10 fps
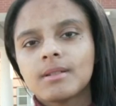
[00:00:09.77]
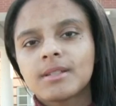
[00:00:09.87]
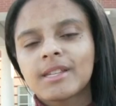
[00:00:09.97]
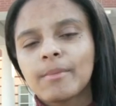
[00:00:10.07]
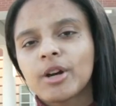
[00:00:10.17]

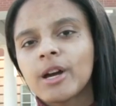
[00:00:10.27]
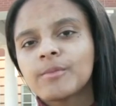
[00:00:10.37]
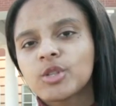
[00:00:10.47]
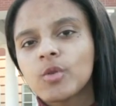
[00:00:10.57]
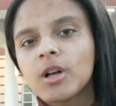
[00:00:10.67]
Summer
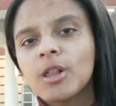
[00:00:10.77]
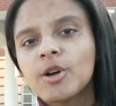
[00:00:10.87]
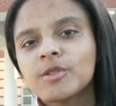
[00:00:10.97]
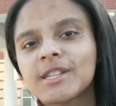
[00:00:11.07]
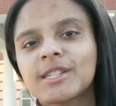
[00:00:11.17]
comes to a
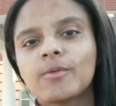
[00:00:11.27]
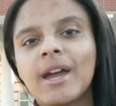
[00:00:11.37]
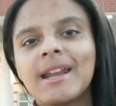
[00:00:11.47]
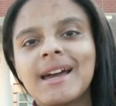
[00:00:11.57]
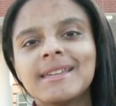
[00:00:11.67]
close as
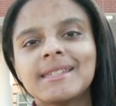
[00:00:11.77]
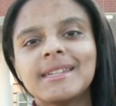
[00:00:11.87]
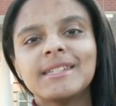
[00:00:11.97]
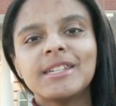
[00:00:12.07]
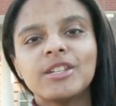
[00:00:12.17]
Durant
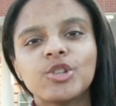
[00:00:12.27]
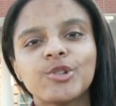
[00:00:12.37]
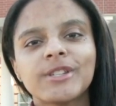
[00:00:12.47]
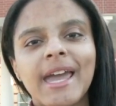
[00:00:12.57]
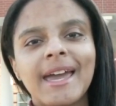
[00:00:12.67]
ISD
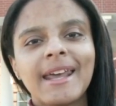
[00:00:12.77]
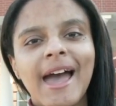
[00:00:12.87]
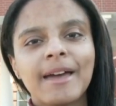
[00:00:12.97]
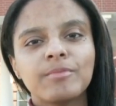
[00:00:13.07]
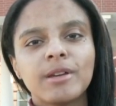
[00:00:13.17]
teachers and
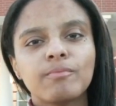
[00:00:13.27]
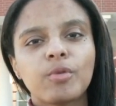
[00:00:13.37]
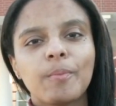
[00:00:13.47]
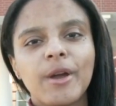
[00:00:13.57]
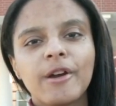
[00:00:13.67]

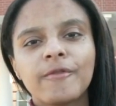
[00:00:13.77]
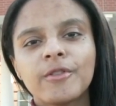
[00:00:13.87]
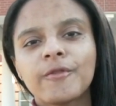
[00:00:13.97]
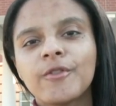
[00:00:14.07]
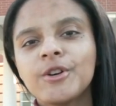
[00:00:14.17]
admin prepare
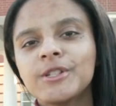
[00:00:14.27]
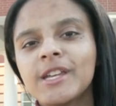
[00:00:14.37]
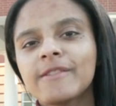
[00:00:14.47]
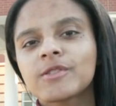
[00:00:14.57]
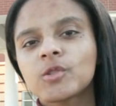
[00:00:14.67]
for the
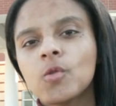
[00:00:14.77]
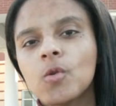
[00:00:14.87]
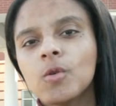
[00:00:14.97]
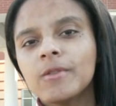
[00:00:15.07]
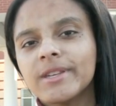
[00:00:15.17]
first day of
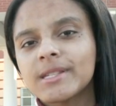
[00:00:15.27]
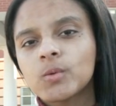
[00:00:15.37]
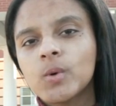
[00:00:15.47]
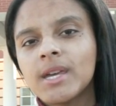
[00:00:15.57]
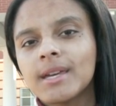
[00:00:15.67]
school
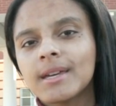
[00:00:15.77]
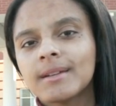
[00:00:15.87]
this week.